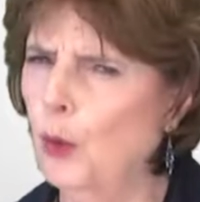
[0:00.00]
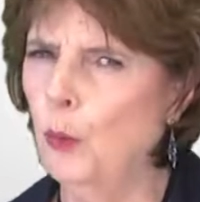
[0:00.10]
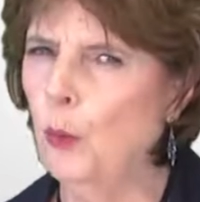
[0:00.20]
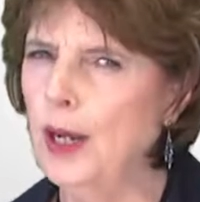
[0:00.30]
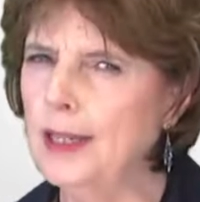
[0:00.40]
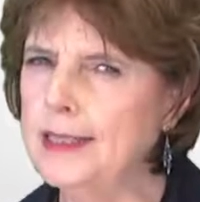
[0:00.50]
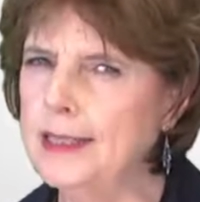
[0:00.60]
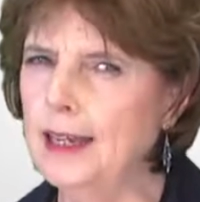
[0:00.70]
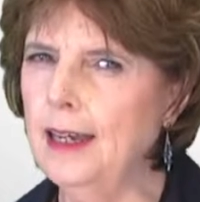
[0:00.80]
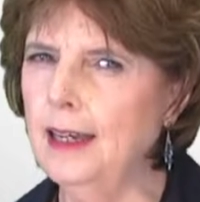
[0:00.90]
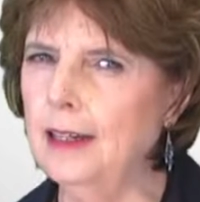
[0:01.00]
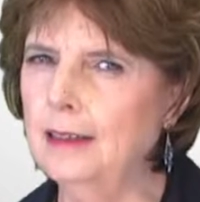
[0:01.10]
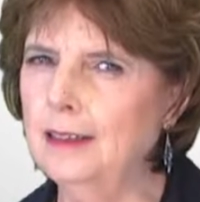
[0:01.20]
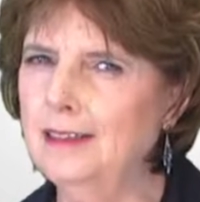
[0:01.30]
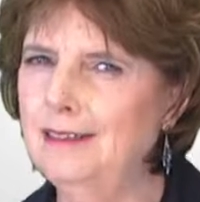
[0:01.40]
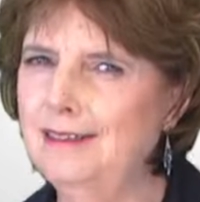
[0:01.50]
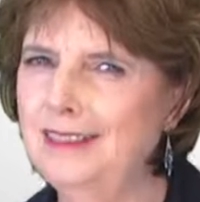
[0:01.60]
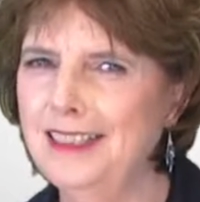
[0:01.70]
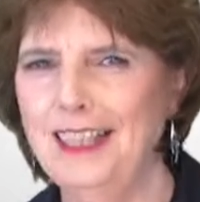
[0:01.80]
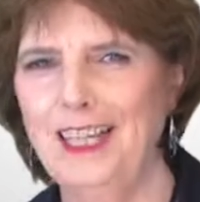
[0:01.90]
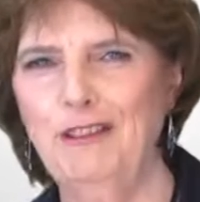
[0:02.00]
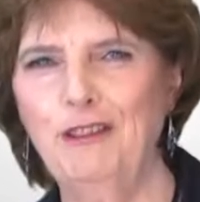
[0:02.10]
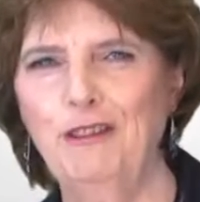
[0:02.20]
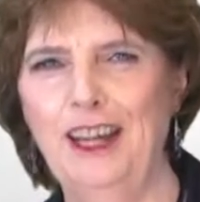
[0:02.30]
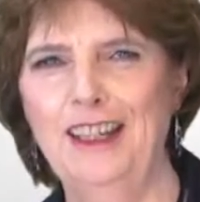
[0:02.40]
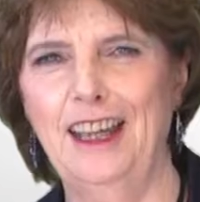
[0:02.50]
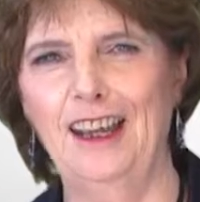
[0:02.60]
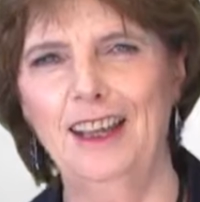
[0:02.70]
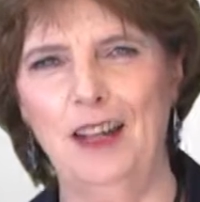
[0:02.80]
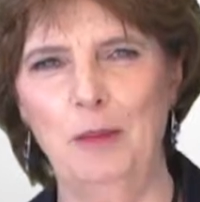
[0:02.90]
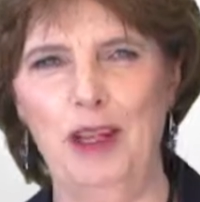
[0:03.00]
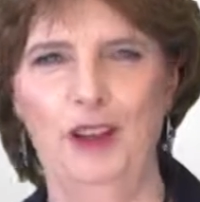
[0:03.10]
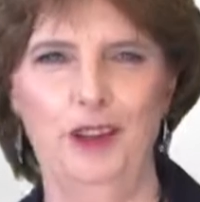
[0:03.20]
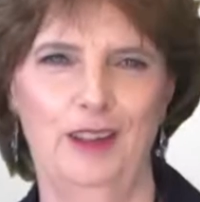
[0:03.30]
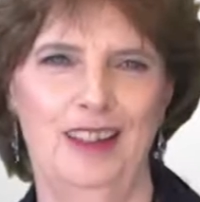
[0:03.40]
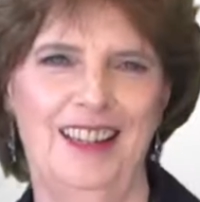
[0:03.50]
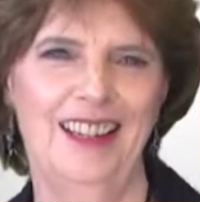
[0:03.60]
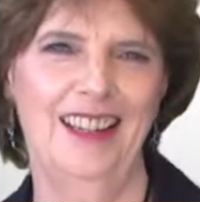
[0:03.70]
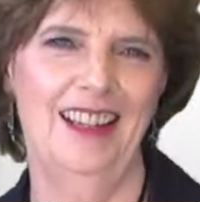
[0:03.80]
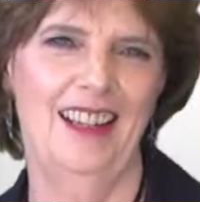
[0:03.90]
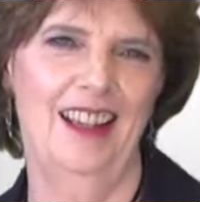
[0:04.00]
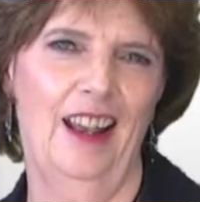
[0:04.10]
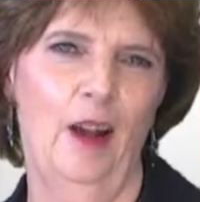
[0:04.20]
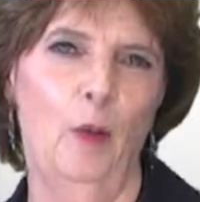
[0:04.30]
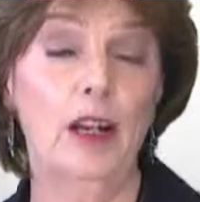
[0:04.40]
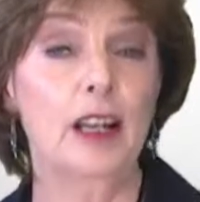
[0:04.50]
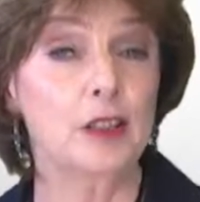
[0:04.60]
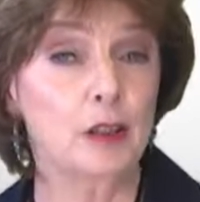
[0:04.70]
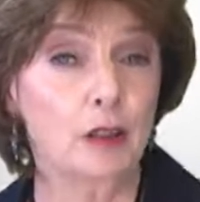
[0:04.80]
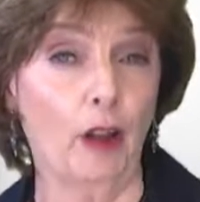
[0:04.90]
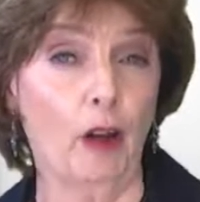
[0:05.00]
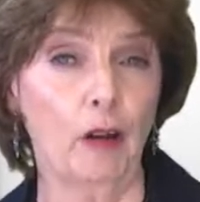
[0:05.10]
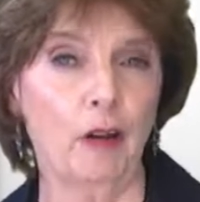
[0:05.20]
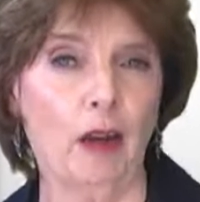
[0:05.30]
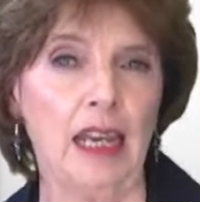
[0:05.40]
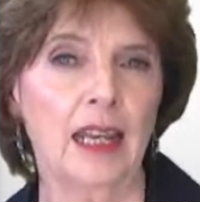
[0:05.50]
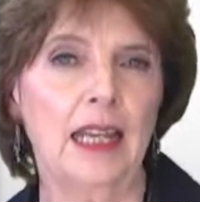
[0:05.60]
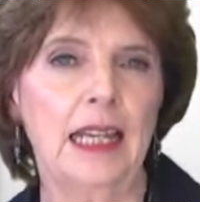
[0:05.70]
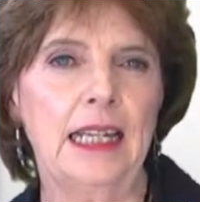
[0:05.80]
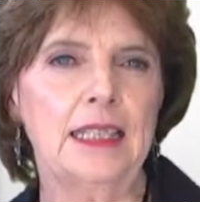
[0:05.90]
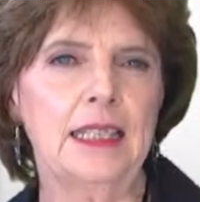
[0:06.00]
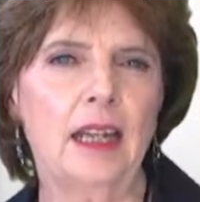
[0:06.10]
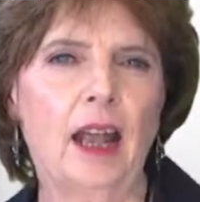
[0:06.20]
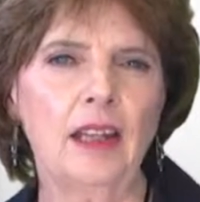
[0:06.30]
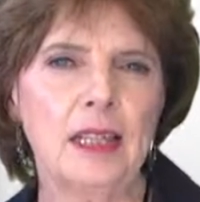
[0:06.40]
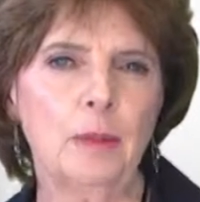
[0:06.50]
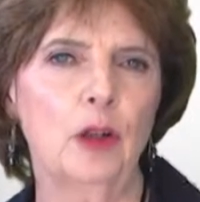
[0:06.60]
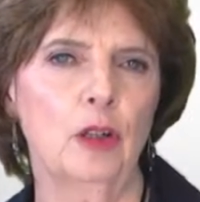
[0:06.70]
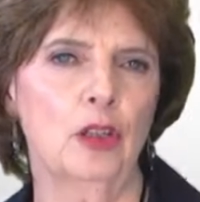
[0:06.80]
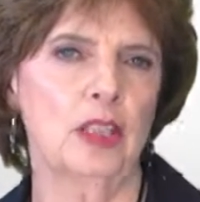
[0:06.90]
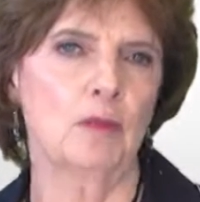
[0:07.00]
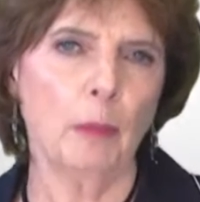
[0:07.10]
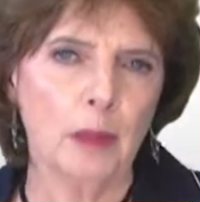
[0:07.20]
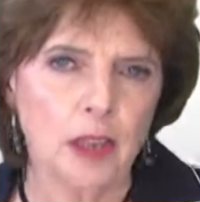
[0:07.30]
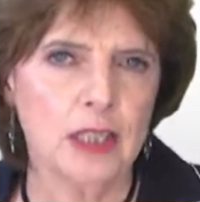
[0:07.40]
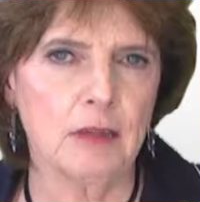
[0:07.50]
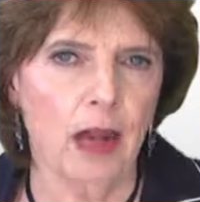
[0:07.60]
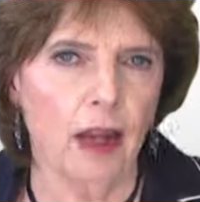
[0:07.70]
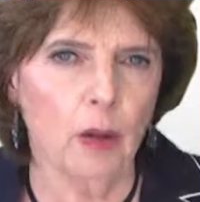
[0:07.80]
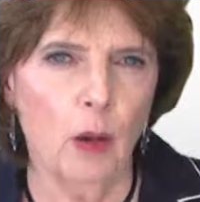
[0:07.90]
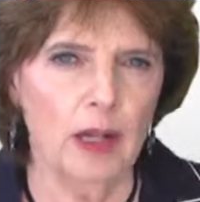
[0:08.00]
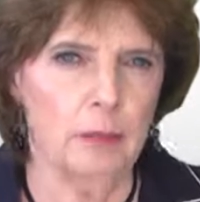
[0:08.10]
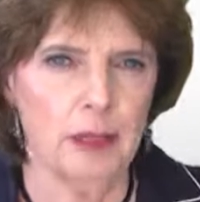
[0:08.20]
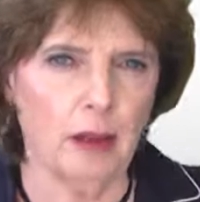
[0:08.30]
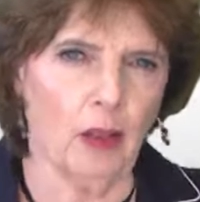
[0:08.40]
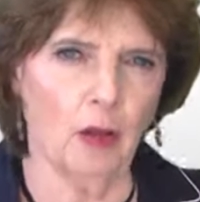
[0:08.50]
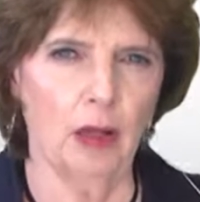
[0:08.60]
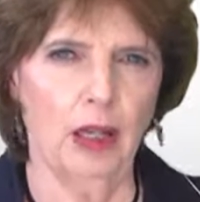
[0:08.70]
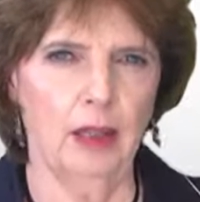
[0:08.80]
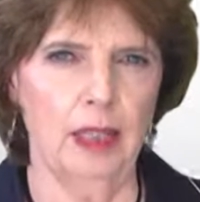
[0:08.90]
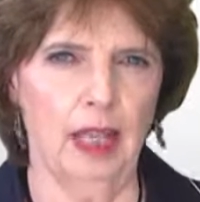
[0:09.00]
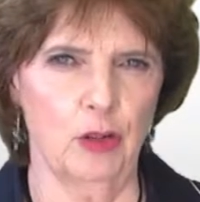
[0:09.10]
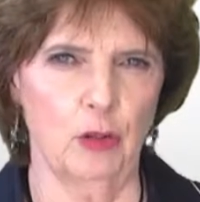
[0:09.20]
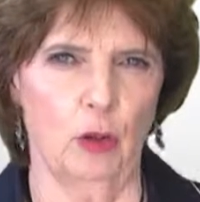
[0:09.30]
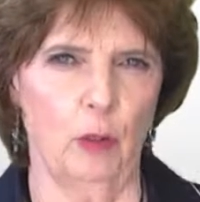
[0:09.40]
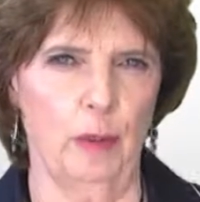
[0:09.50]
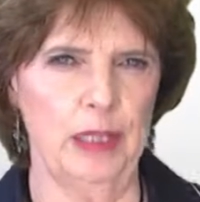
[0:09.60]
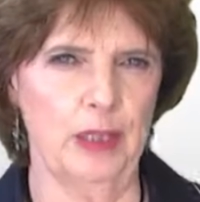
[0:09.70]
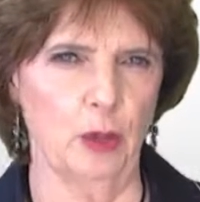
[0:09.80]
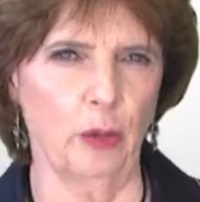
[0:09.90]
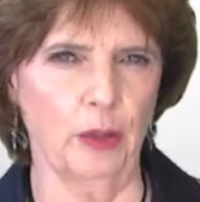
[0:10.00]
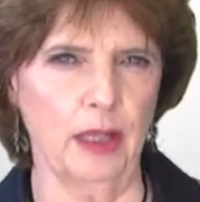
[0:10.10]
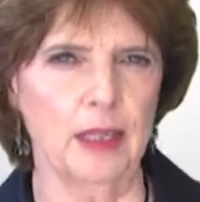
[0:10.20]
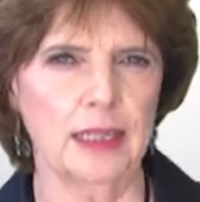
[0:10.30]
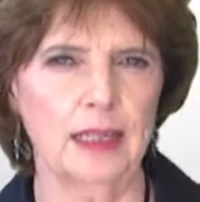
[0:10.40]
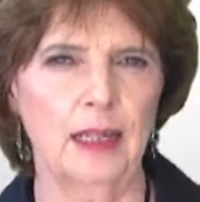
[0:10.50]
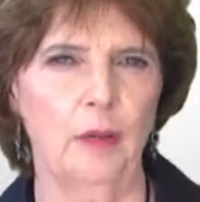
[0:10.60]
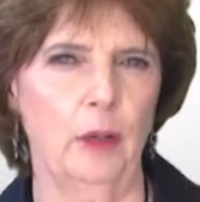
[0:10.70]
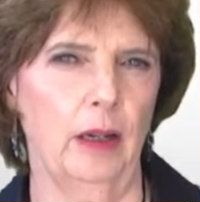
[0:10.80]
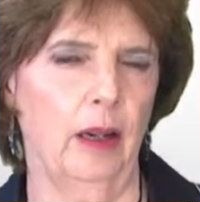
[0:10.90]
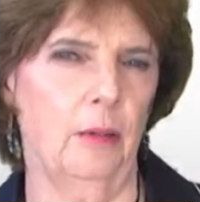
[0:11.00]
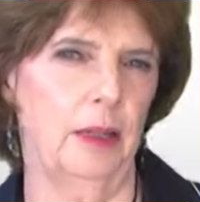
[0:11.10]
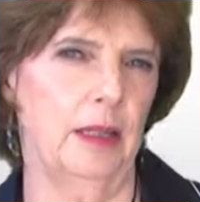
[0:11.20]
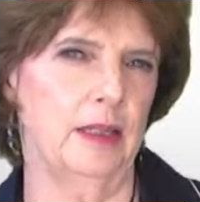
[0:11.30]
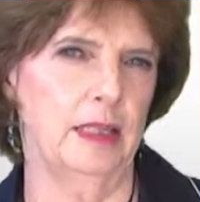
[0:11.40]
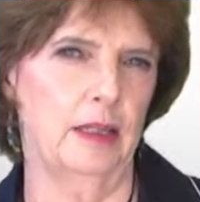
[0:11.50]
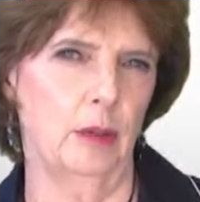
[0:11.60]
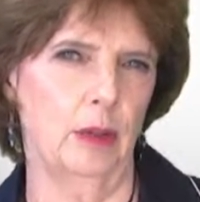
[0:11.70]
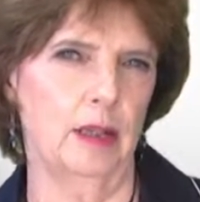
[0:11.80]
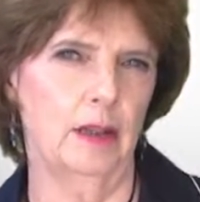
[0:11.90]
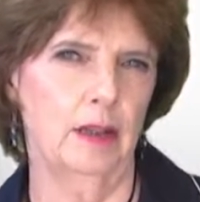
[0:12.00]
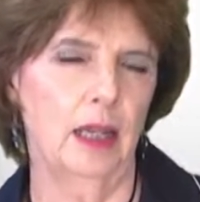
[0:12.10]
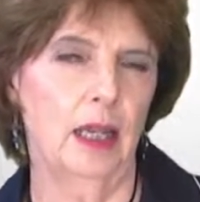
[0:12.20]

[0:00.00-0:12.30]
Where's there? If you find out, let me know. What I do know is that our subconscious rummages around quite a bit in that drawer where we store things we can't bear to deal with.